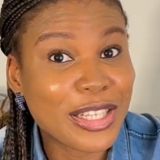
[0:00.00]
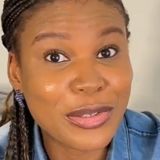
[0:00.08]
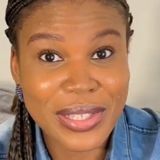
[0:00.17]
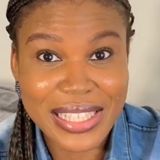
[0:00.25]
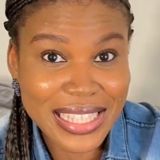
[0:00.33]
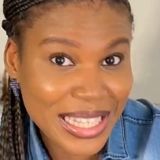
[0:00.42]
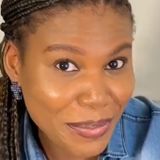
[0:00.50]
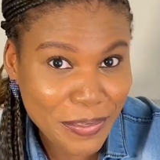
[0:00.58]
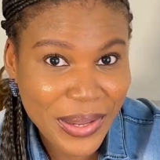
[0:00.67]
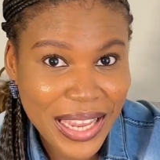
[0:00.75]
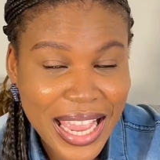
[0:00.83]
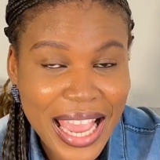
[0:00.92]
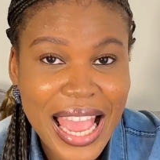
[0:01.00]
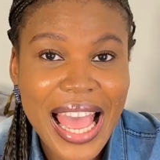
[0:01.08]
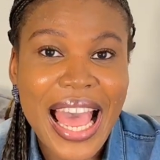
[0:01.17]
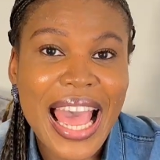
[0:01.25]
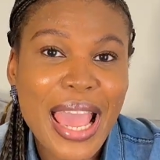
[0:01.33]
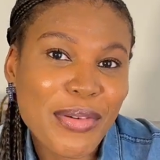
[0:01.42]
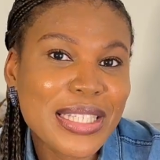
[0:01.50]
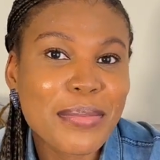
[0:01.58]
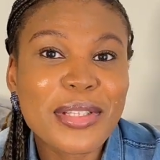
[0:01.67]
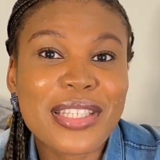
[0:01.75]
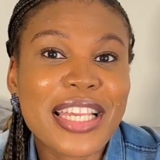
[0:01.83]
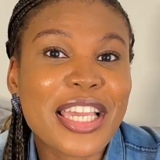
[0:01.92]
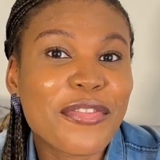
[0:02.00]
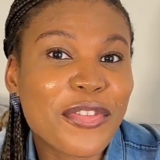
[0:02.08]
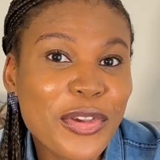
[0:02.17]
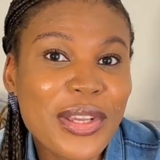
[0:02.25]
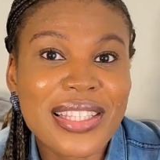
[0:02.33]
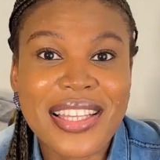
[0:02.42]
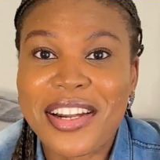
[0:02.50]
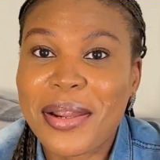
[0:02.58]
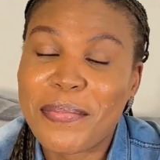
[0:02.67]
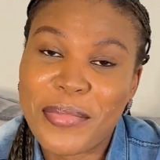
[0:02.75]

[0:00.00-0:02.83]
to sleep. I was able to take a few Instagram